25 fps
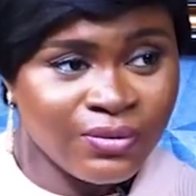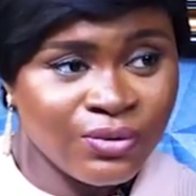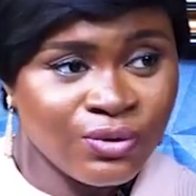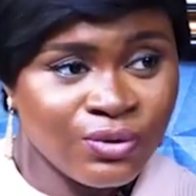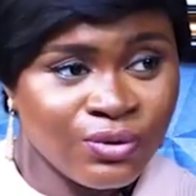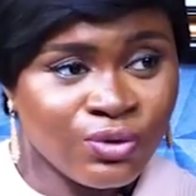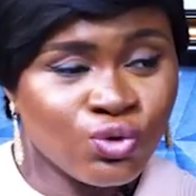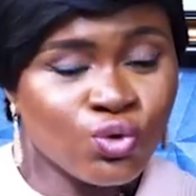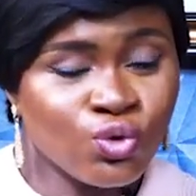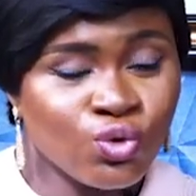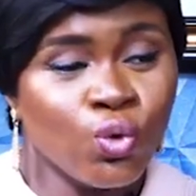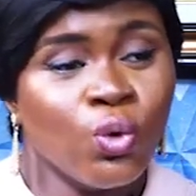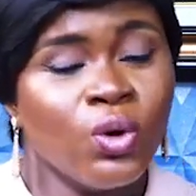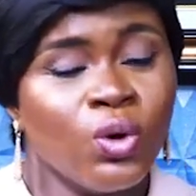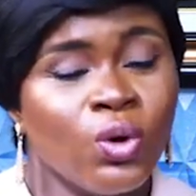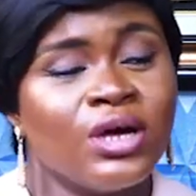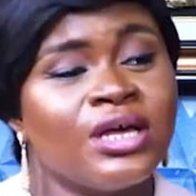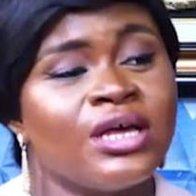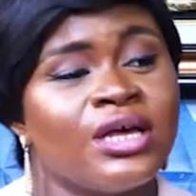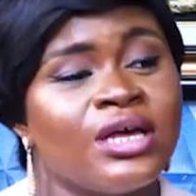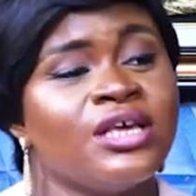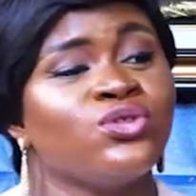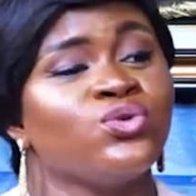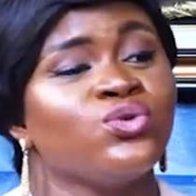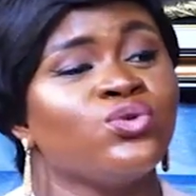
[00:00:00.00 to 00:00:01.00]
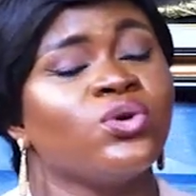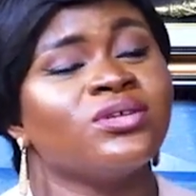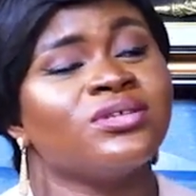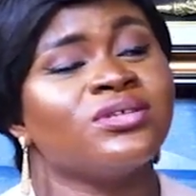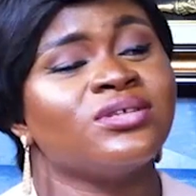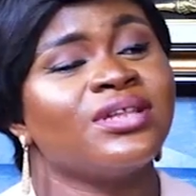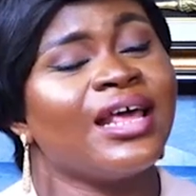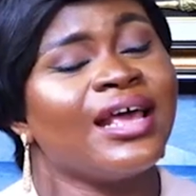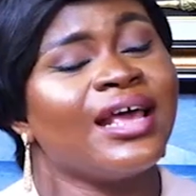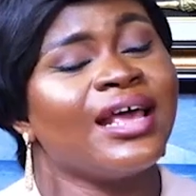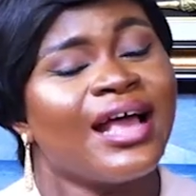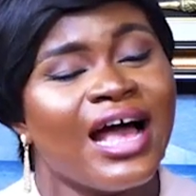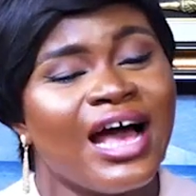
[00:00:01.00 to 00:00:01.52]
So it was
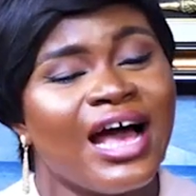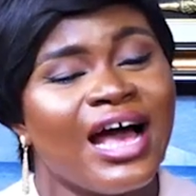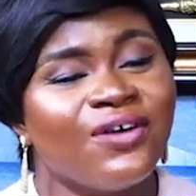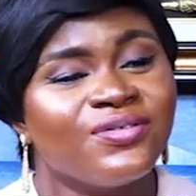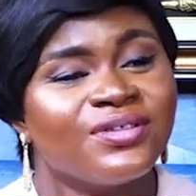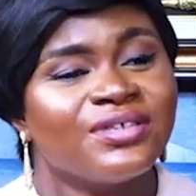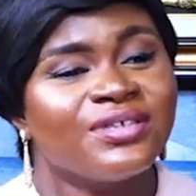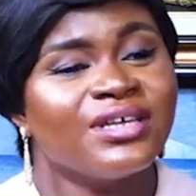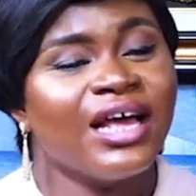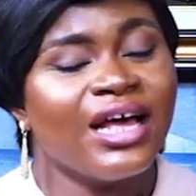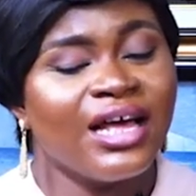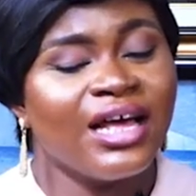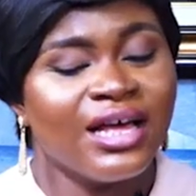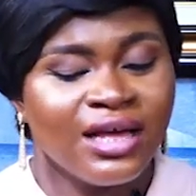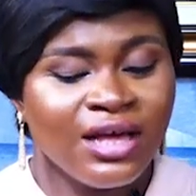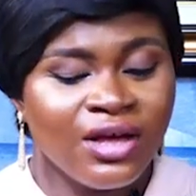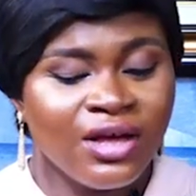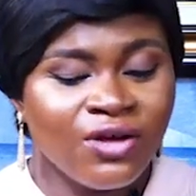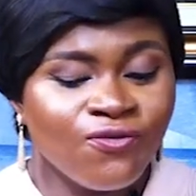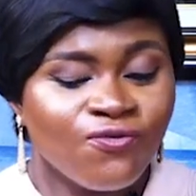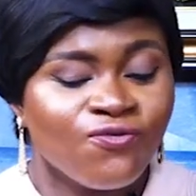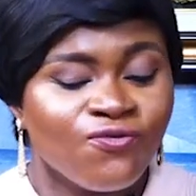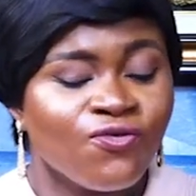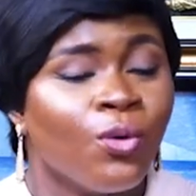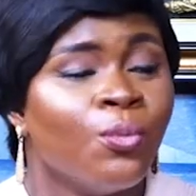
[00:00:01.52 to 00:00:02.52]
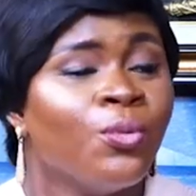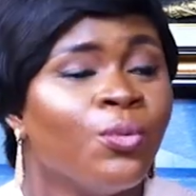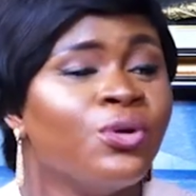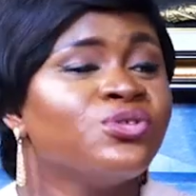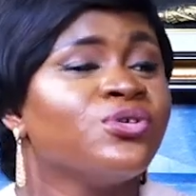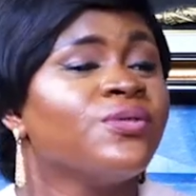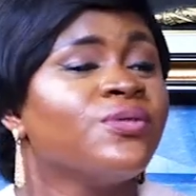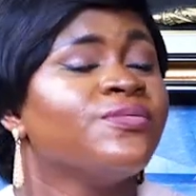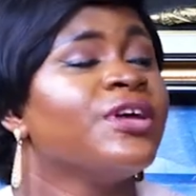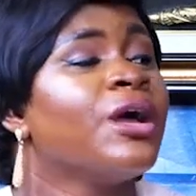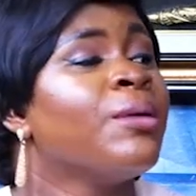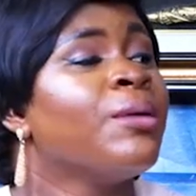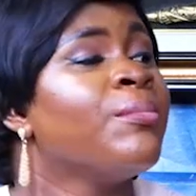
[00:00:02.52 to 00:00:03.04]
like after 4 months of
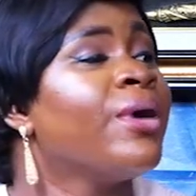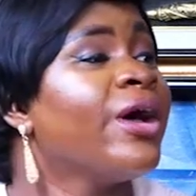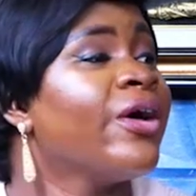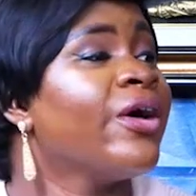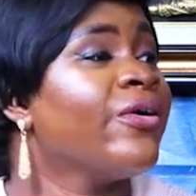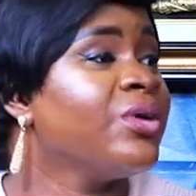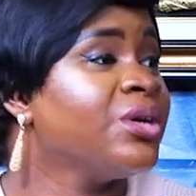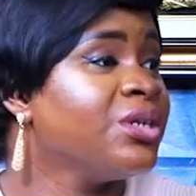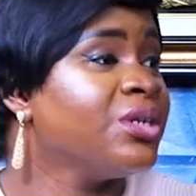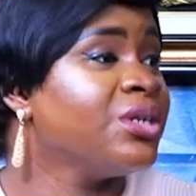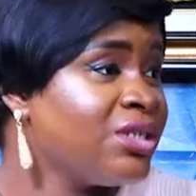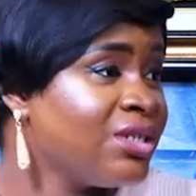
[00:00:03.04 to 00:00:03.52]
their marriage,